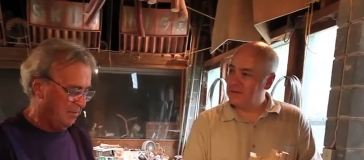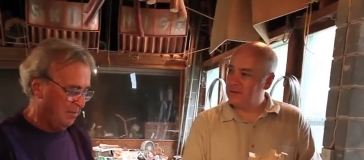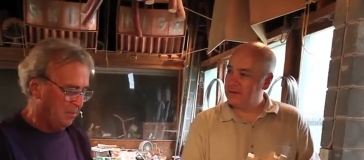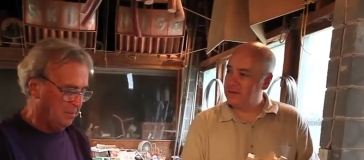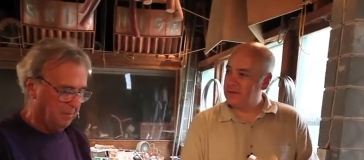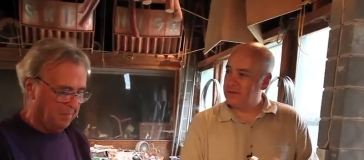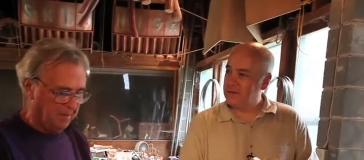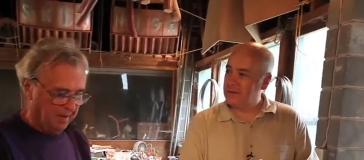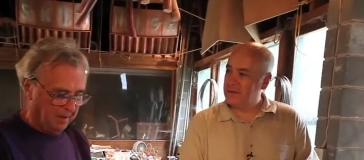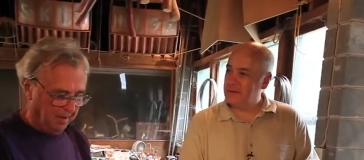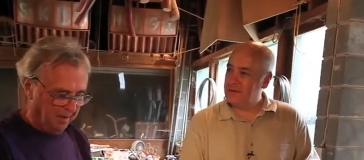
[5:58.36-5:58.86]

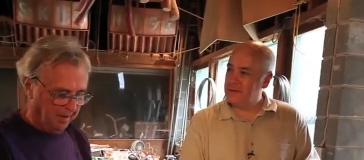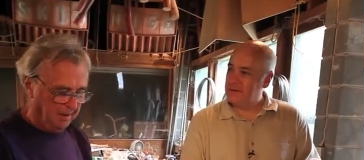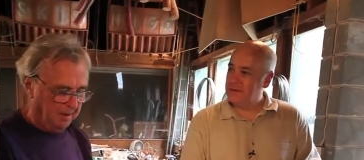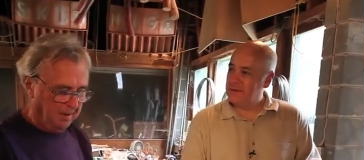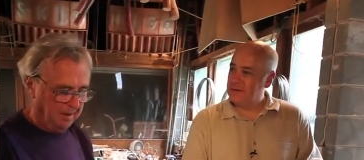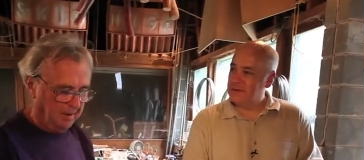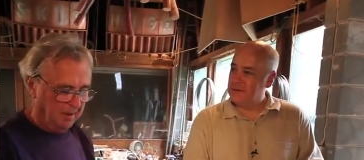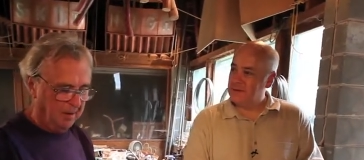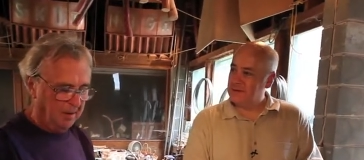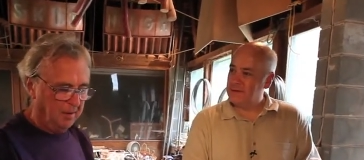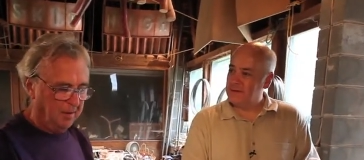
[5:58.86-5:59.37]
Speaker 1: from
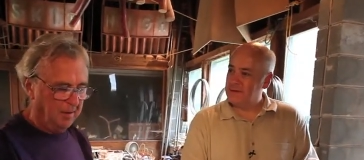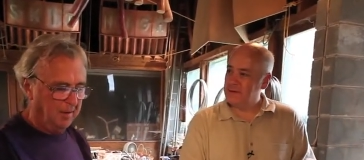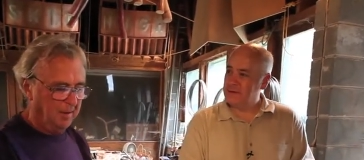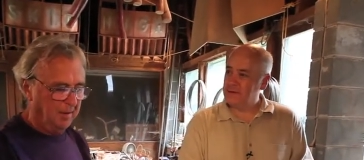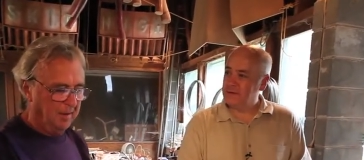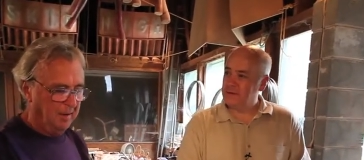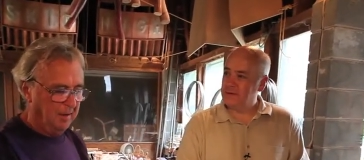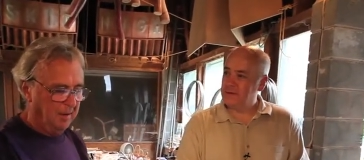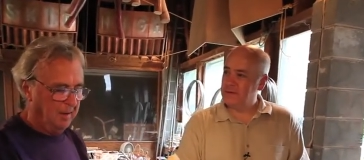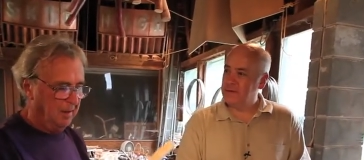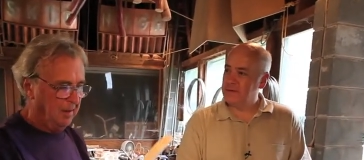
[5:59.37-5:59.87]
the
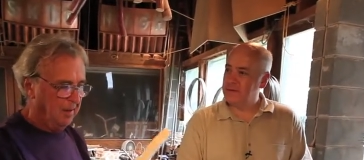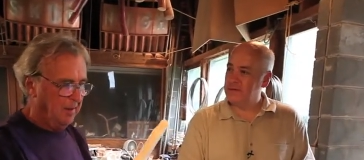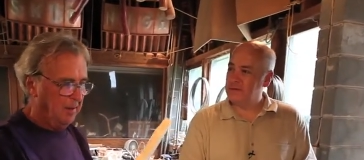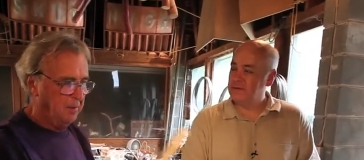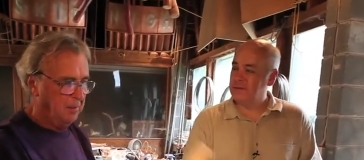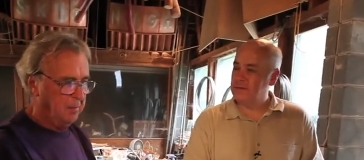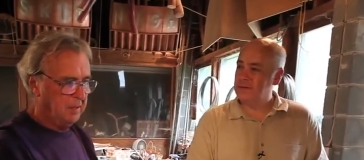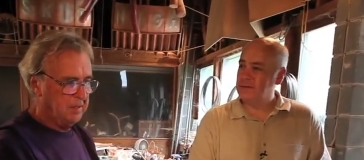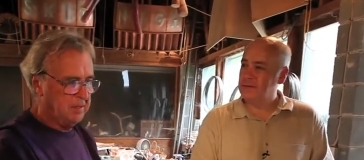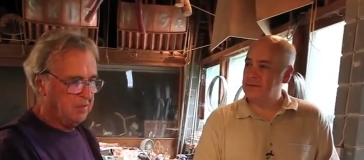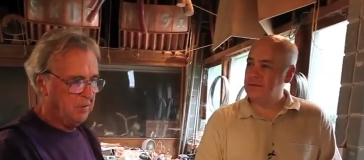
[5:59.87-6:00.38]

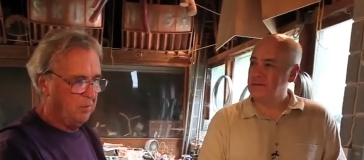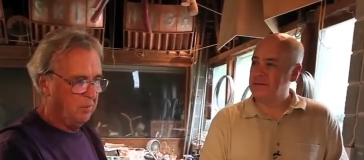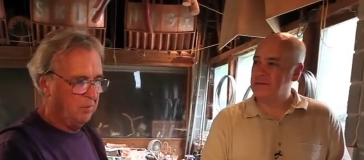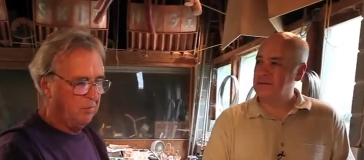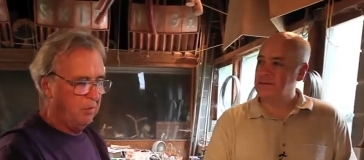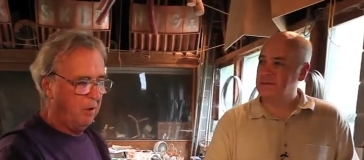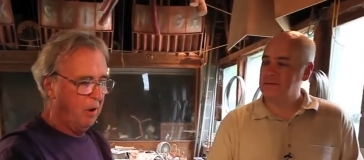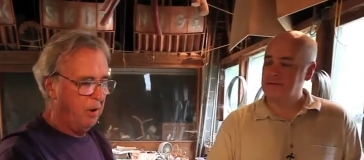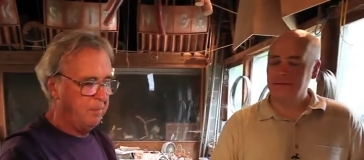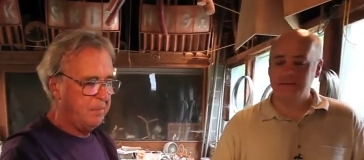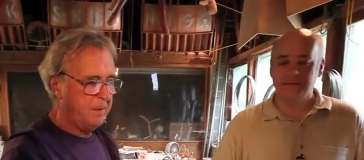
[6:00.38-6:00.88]
piece
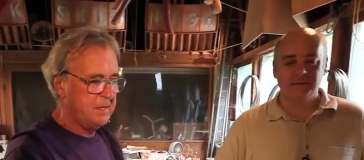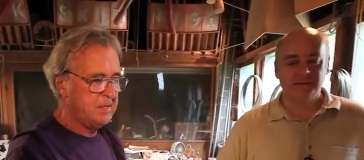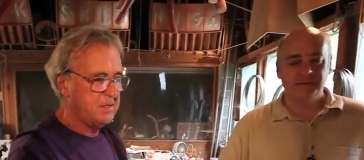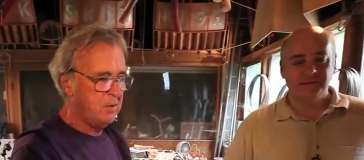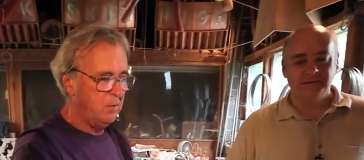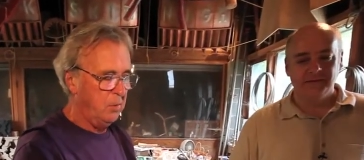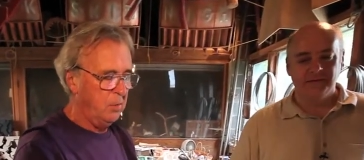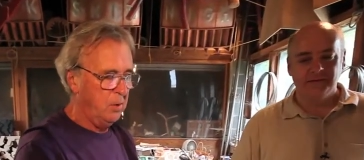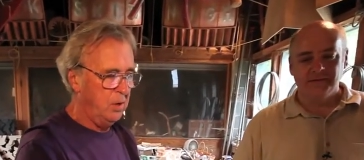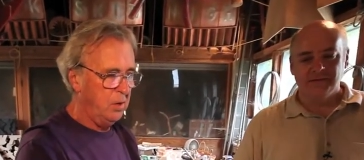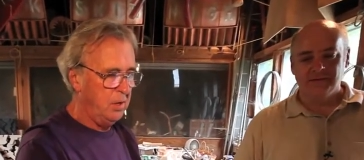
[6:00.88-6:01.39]
of raw piece
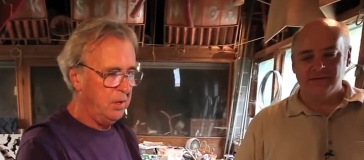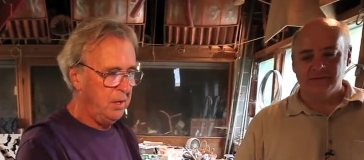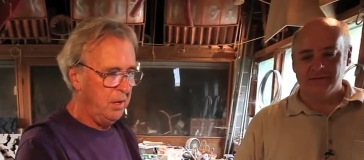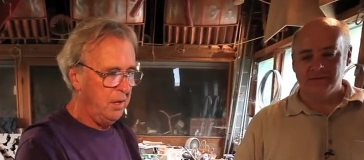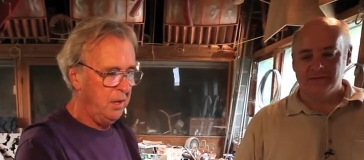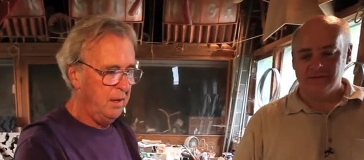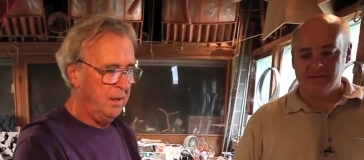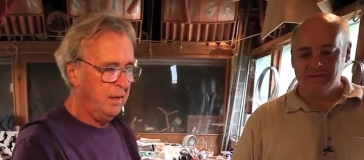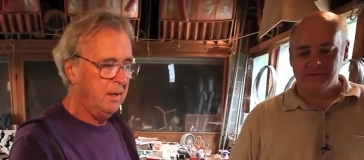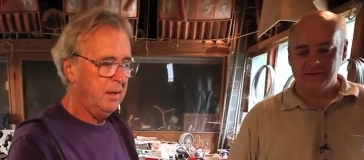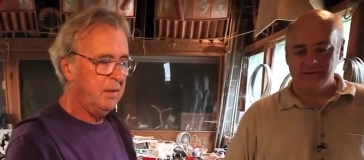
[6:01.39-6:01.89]
of wood
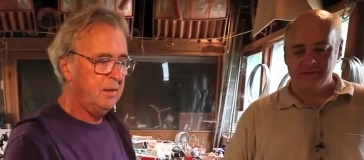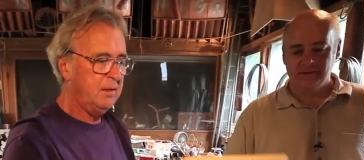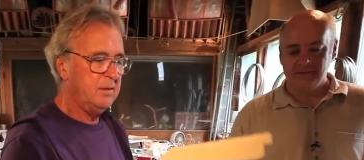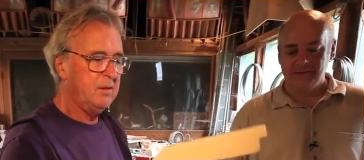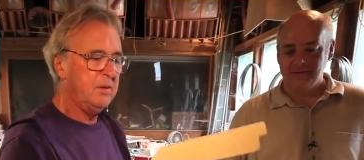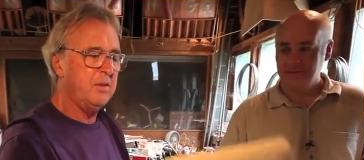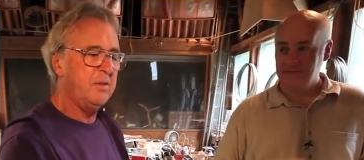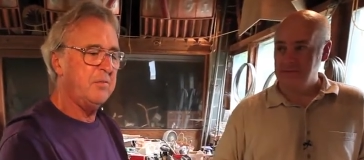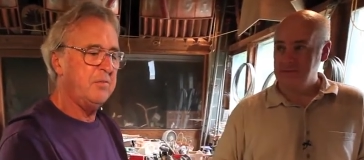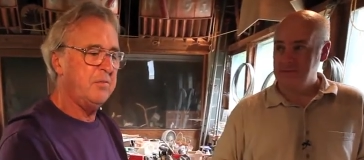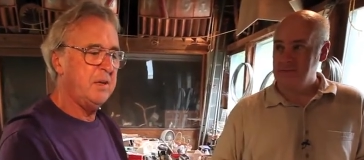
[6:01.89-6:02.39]

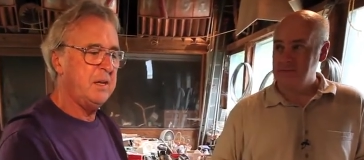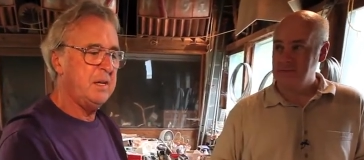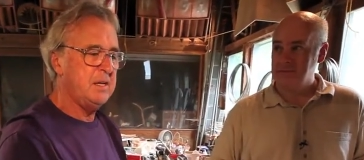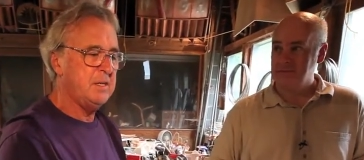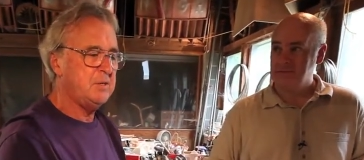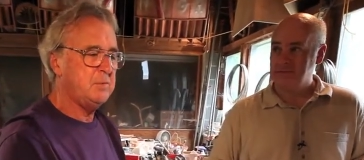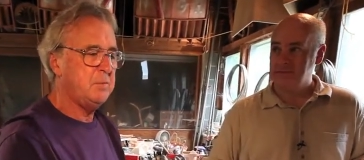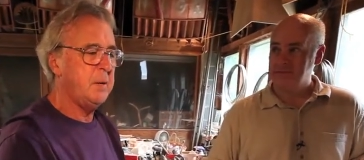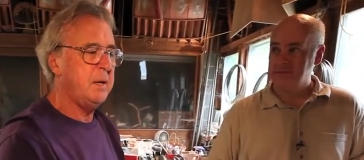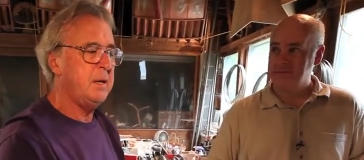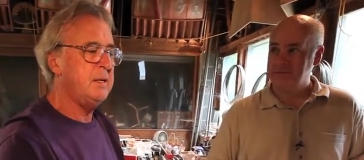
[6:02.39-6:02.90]
to the finished